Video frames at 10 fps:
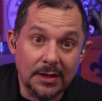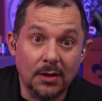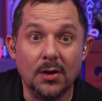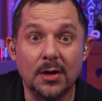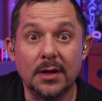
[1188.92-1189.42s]

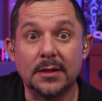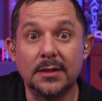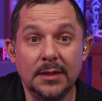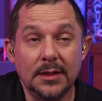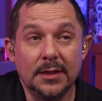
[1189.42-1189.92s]
hard
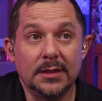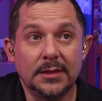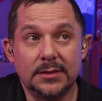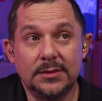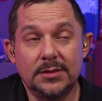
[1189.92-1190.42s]

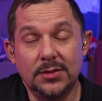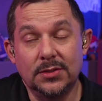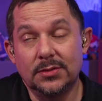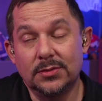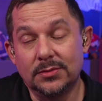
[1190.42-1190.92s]

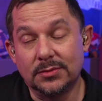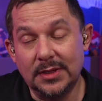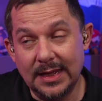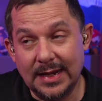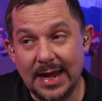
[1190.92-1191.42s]
to
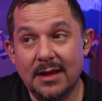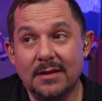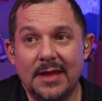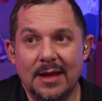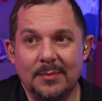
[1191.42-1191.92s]
get out
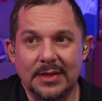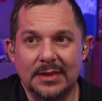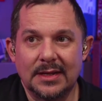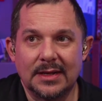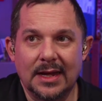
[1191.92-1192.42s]
of that, but
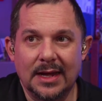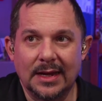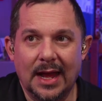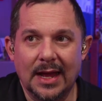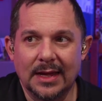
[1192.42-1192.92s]
then
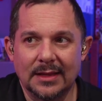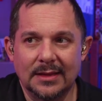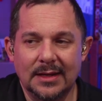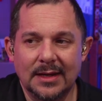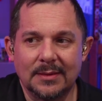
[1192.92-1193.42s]

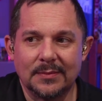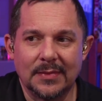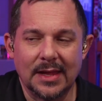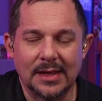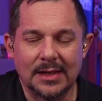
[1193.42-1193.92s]
I'm
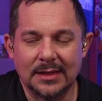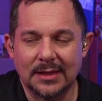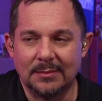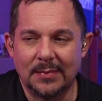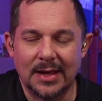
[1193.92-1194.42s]
like,
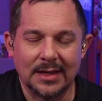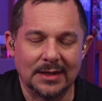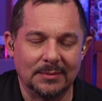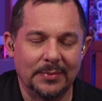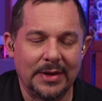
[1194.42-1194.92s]
am I an
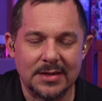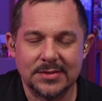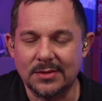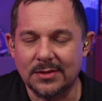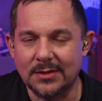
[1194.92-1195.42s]

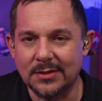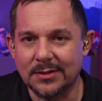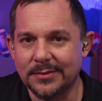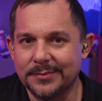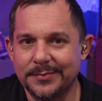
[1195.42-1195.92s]

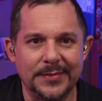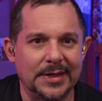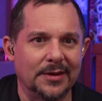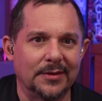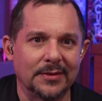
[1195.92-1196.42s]
imposter?
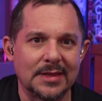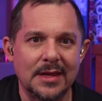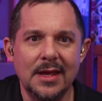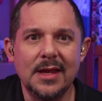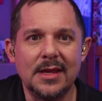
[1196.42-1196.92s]
You know,
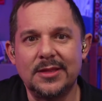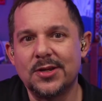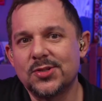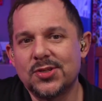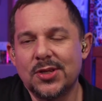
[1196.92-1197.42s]

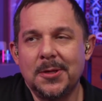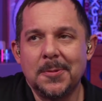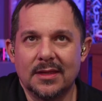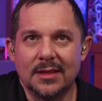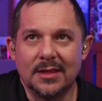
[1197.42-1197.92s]
there's
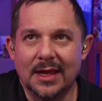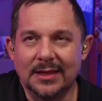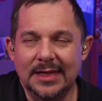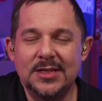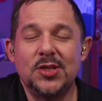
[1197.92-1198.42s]
at
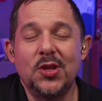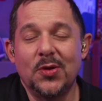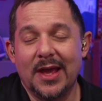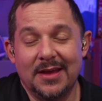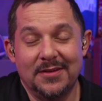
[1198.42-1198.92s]
least you
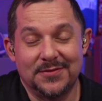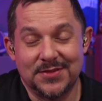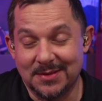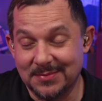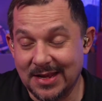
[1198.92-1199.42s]
have
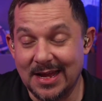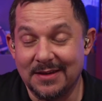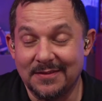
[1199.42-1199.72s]
some kind of